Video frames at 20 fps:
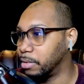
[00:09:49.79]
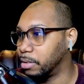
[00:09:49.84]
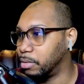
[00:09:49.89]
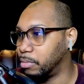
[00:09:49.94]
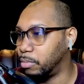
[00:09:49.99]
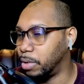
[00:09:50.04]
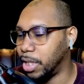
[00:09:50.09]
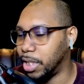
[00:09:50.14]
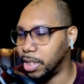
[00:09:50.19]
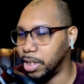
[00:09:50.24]

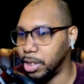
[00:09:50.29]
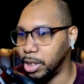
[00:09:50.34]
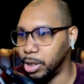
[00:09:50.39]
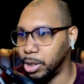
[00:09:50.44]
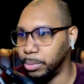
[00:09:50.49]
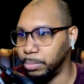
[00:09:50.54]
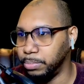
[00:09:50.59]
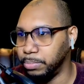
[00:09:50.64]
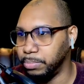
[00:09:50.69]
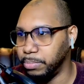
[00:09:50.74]
Well,
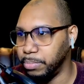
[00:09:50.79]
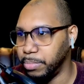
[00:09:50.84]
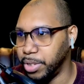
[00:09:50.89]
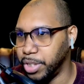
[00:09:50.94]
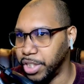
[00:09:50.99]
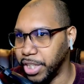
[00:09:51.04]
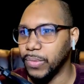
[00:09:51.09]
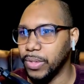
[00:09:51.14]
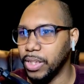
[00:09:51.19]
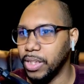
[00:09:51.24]

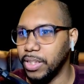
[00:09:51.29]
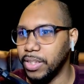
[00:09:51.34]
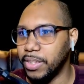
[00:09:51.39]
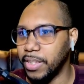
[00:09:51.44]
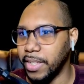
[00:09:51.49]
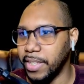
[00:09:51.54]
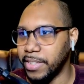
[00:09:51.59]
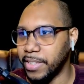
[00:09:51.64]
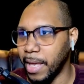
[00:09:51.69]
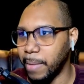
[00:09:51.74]
shit.
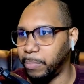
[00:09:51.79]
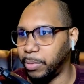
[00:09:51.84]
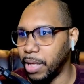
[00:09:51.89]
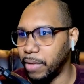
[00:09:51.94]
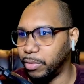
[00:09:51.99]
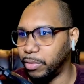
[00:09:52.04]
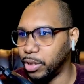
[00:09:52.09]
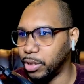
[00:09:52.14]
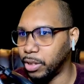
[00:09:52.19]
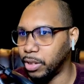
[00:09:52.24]
Cityscape
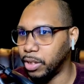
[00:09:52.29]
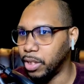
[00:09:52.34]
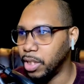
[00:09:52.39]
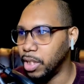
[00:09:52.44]
Leveler.